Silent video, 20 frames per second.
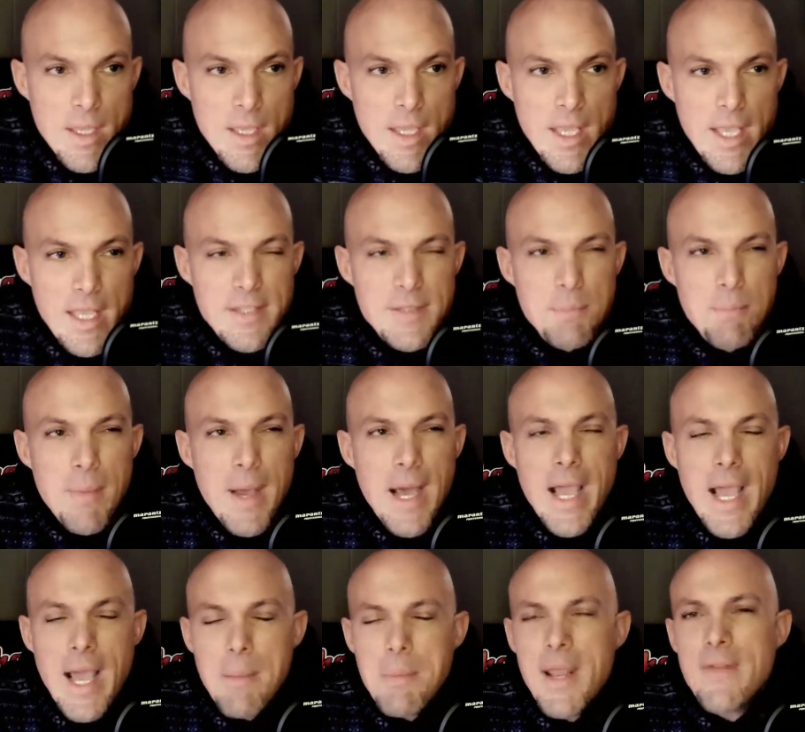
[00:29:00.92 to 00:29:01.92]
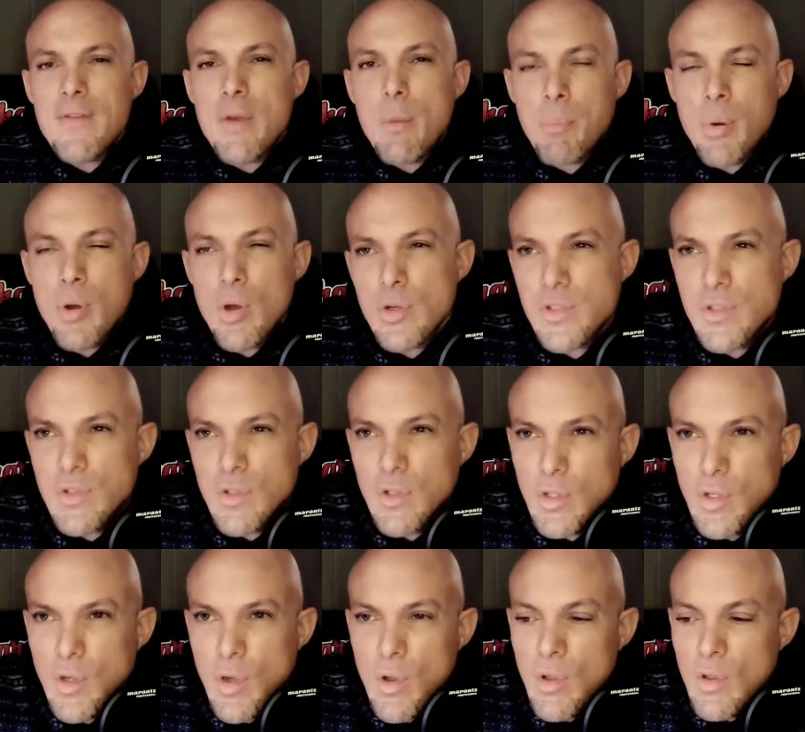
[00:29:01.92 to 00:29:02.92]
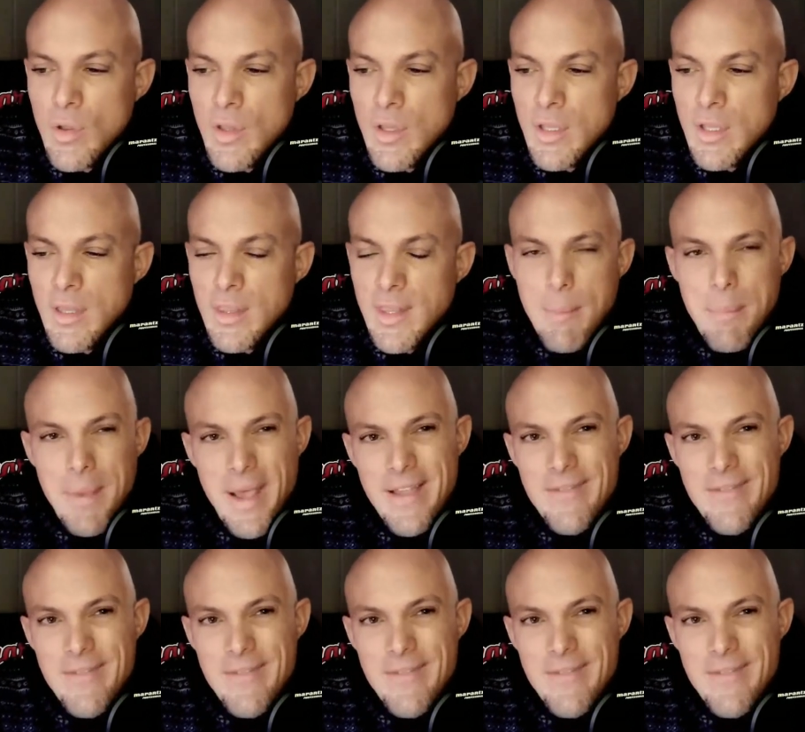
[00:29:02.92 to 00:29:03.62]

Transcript: I'm going to have a personal goal that by